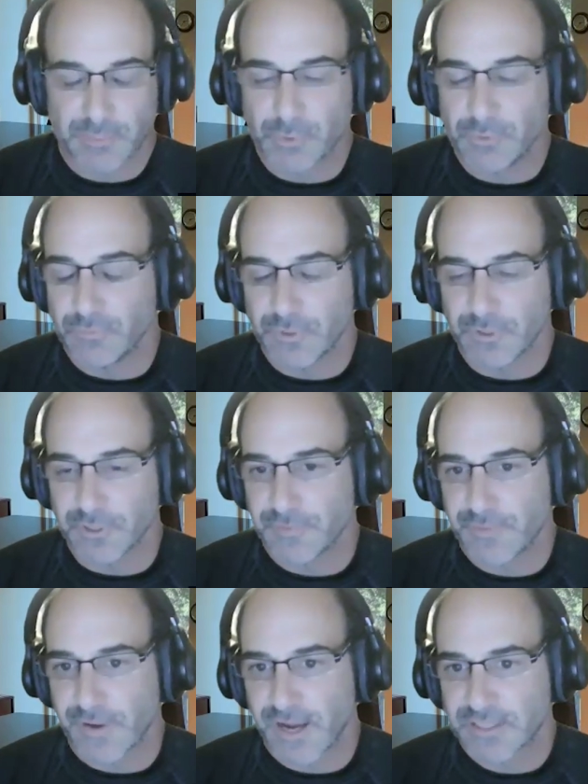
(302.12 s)
they move really
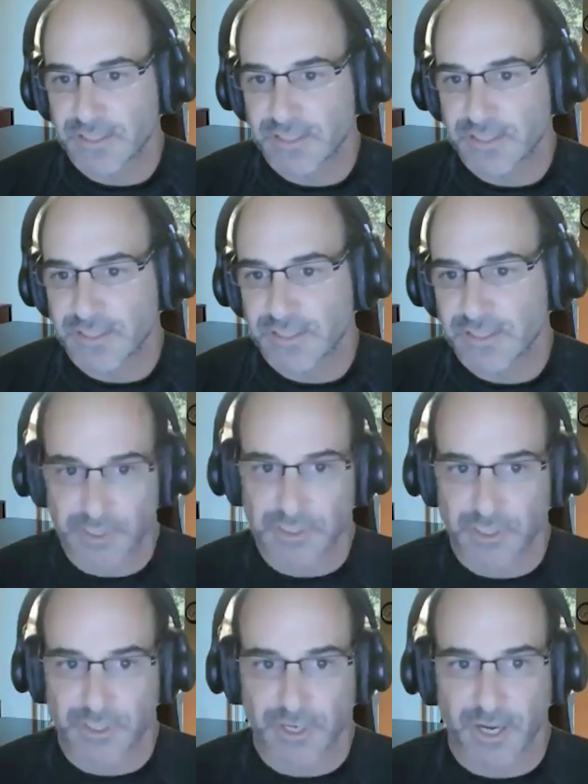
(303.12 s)
fast and their
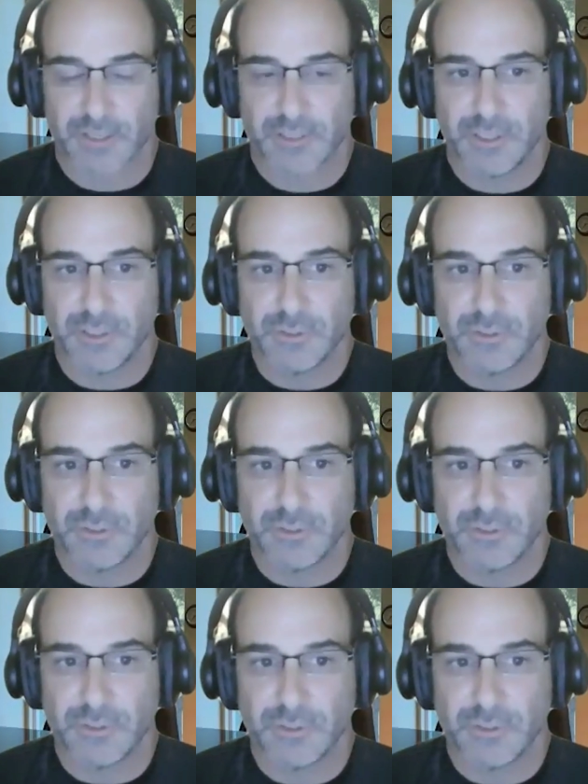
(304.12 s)
budgets are not huge.